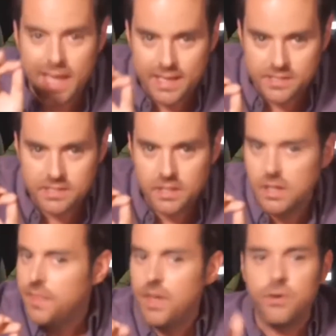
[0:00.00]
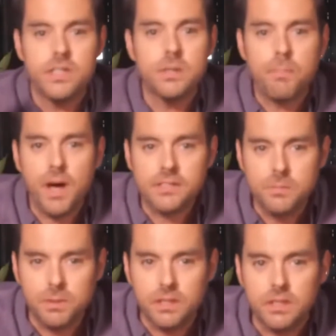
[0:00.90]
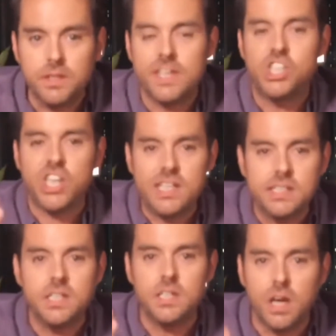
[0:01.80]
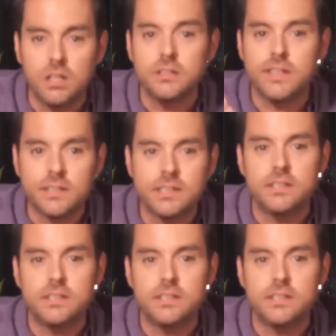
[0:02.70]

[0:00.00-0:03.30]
yes, there is a possibility that Jason Young did a